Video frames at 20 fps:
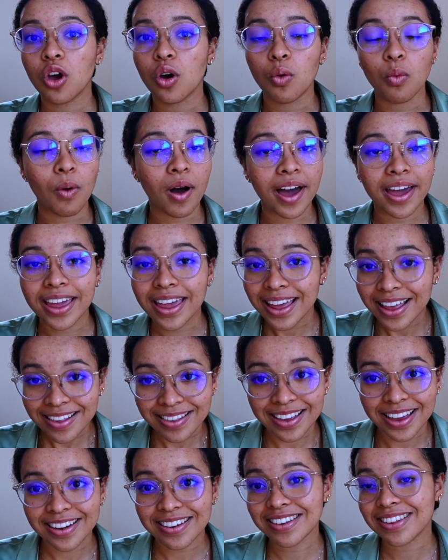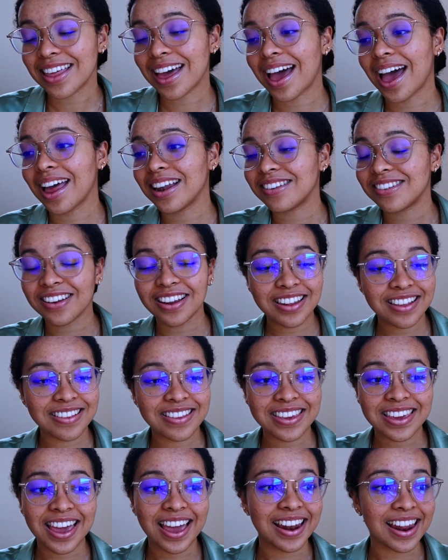why is it that
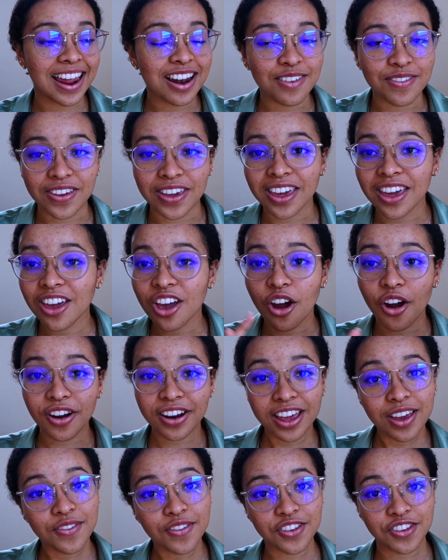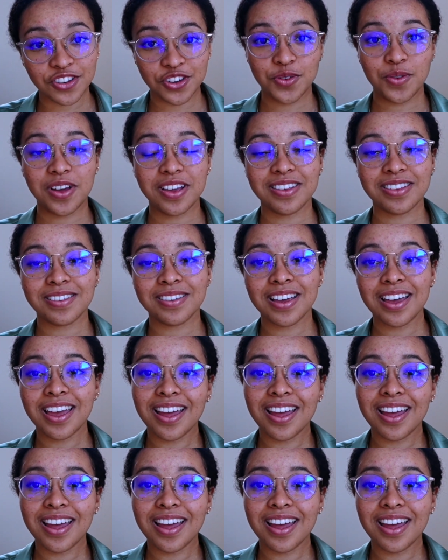jealousy and envy are gifts to us.